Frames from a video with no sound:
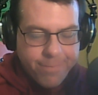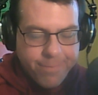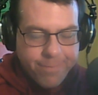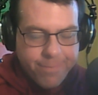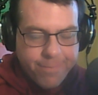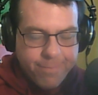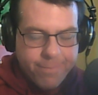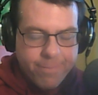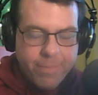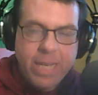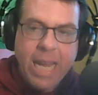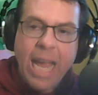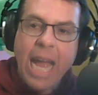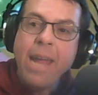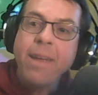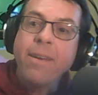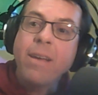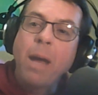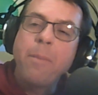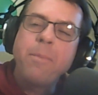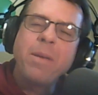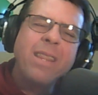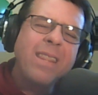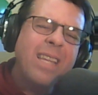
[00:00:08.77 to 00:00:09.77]
Right. Okay?
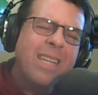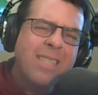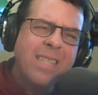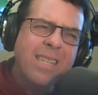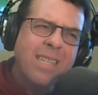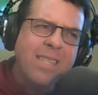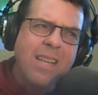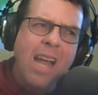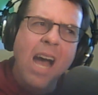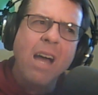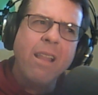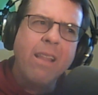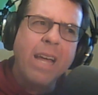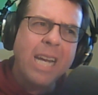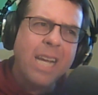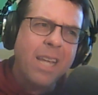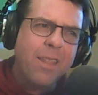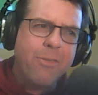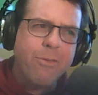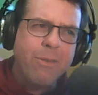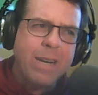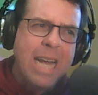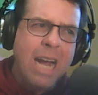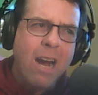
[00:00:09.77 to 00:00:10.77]
I mean, this is not like
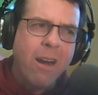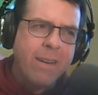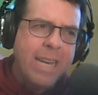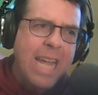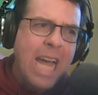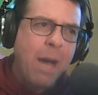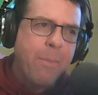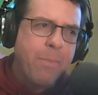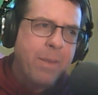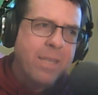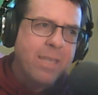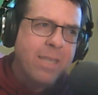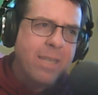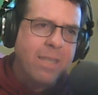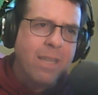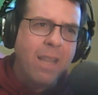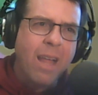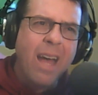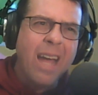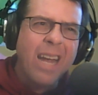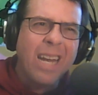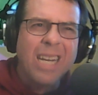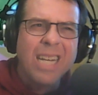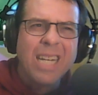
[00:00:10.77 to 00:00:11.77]
a 3-hour nap. This is
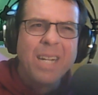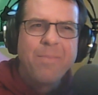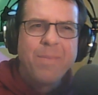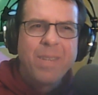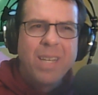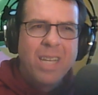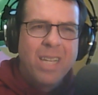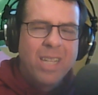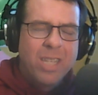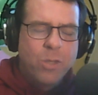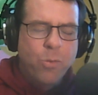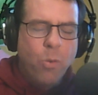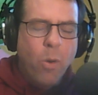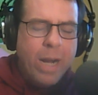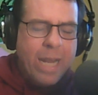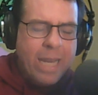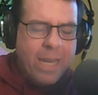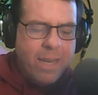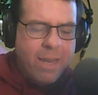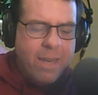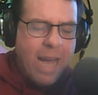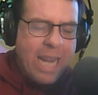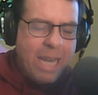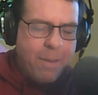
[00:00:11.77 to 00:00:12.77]
like
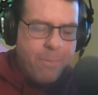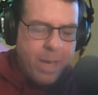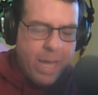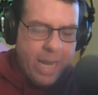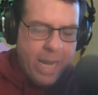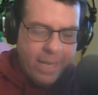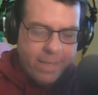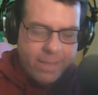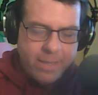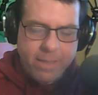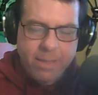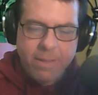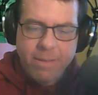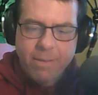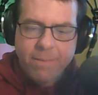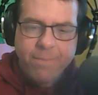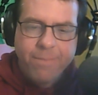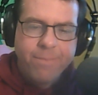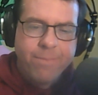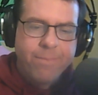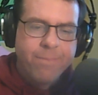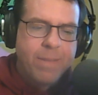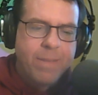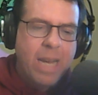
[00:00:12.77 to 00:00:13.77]
20 to 90 minutes
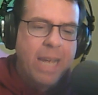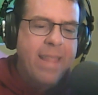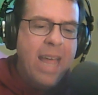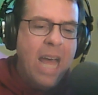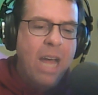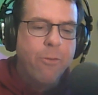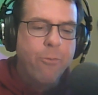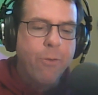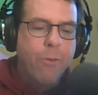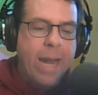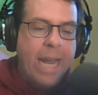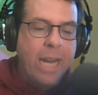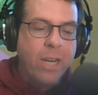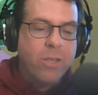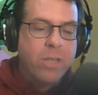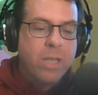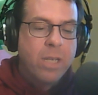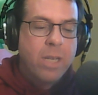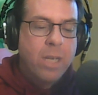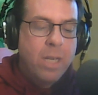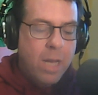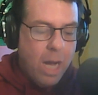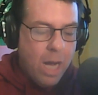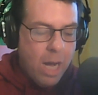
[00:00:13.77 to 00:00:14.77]
in that range.
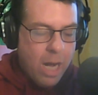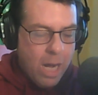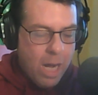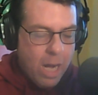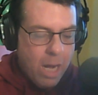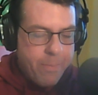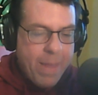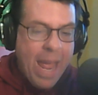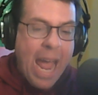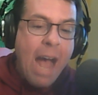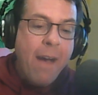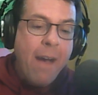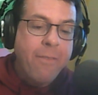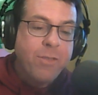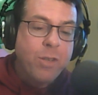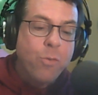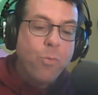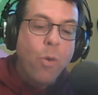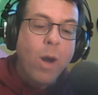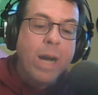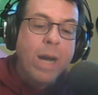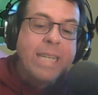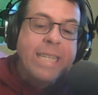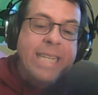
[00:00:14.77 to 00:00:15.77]
After
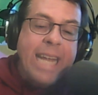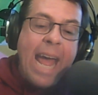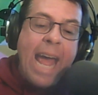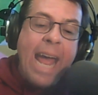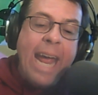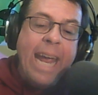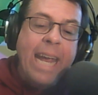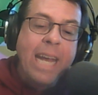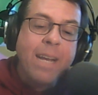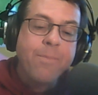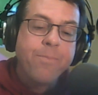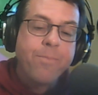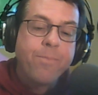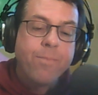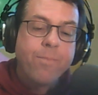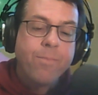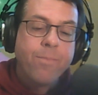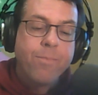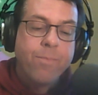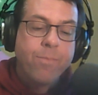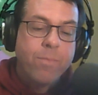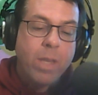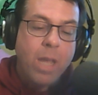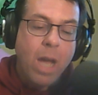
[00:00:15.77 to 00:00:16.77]
one day,
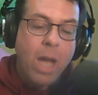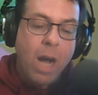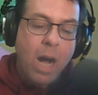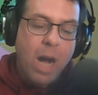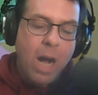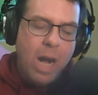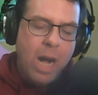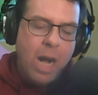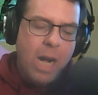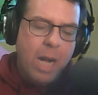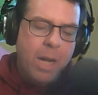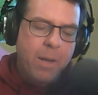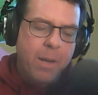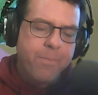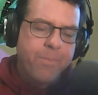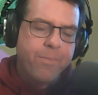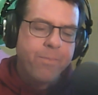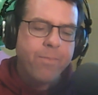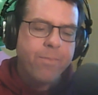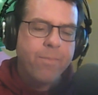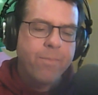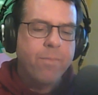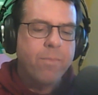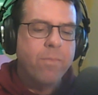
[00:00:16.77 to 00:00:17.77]

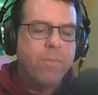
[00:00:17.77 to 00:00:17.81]
first,